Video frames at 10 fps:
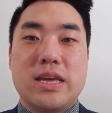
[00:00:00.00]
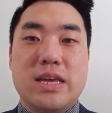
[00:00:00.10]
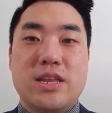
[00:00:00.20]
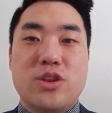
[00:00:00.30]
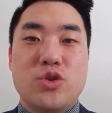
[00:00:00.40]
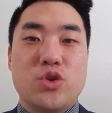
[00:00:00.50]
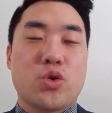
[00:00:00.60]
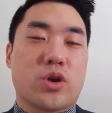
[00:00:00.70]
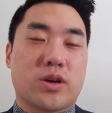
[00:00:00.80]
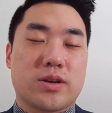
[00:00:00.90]
in New
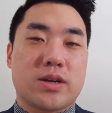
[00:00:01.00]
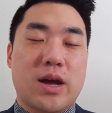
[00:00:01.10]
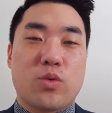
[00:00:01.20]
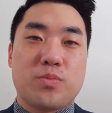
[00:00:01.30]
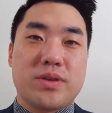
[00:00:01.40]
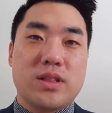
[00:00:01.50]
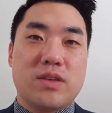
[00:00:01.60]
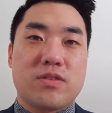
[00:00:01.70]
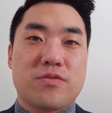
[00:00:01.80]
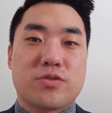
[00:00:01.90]
York. I will be
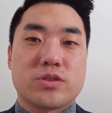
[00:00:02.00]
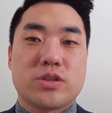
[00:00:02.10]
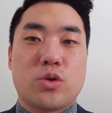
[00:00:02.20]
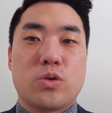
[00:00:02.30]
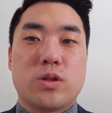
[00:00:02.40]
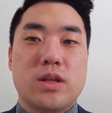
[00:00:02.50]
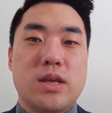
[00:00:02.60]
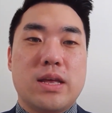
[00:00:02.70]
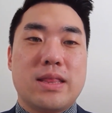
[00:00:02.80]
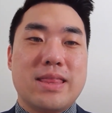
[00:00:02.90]
leaving for Seoul
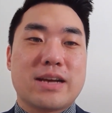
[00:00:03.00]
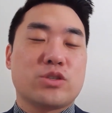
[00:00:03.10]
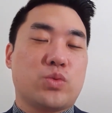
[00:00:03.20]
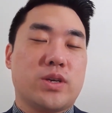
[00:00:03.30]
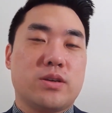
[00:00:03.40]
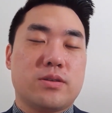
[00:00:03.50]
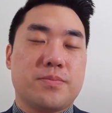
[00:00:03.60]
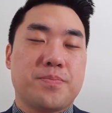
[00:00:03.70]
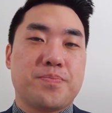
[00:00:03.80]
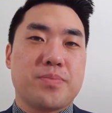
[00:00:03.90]
next week.
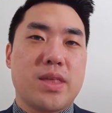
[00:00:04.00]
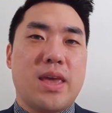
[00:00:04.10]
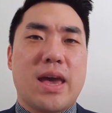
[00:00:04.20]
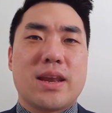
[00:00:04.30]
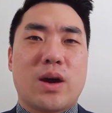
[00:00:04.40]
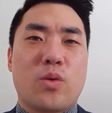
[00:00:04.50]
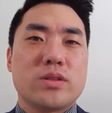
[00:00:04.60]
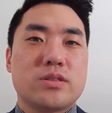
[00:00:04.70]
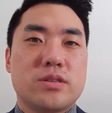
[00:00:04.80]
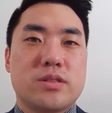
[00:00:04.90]
And I
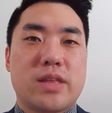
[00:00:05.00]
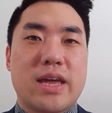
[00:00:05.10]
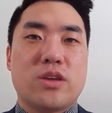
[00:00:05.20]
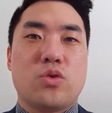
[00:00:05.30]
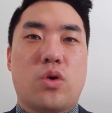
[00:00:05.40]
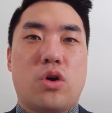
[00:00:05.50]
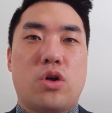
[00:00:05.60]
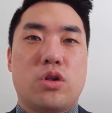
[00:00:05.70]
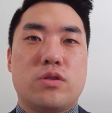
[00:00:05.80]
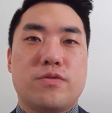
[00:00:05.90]
want to thank you
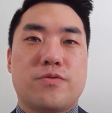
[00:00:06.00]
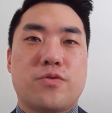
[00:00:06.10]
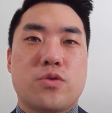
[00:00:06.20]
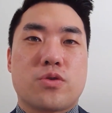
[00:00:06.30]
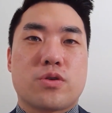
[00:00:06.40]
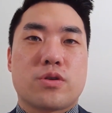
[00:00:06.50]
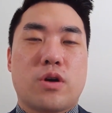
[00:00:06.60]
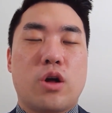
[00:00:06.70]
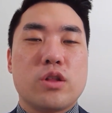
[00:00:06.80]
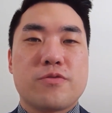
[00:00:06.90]
all for
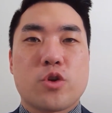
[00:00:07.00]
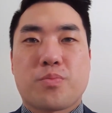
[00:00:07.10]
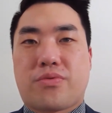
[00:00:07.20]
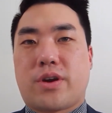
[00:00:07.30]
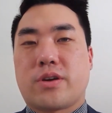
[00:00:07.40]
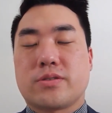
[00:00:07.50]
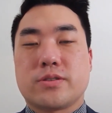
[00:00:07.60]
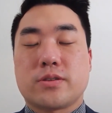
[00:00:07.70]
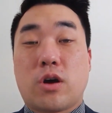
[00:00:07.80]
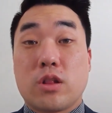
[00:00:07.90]
all of your
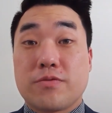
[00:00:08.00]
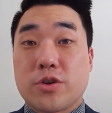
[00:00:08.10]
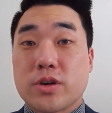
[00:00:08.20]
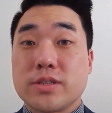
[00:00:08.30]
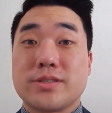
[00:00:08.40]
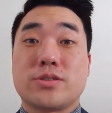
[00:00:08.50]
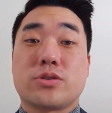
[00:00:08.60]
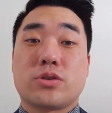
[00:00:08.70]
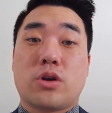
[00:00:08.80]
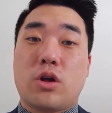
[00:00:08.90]
prayers, all of your
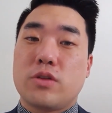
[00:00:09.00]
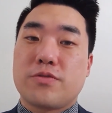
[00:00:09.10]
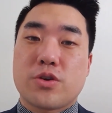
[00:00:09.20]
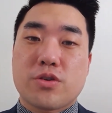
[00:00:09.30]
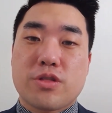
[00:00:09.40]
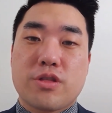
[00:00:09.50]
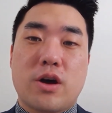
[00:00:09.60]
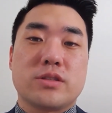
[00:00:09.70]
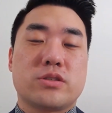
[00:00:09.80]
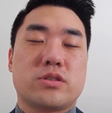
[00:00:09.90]
concern, all of your
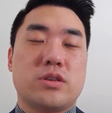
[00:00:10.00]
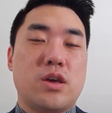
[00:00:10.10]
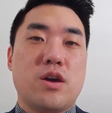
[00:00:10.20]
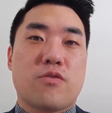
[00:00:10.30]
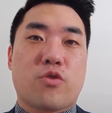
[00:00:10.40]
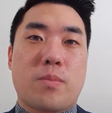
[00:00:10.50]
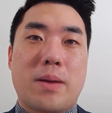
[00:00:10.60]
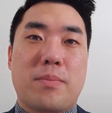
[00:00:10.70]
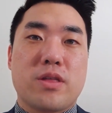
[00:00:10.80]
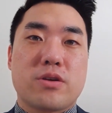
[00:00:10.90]
thoughts for my
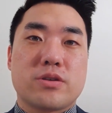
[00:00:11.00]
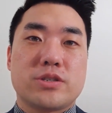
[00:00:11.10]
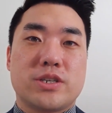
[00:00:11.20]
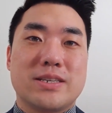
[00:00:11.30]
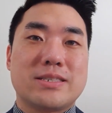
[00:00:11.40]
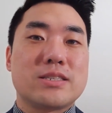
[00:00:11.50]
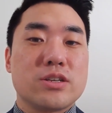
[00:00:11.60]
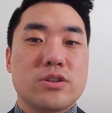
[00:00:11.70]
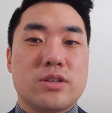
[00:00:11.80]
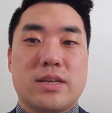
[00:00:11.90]
mother. She is
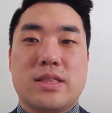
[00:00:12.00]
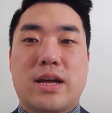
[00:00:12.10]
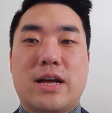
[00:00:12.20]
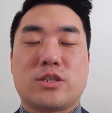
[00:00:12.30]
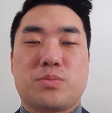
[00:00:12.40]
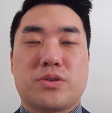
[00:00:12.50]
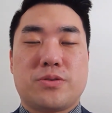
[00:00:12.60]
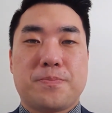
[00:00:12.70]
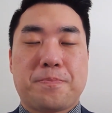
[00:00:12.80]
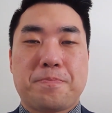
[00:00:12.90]
still in the hospital.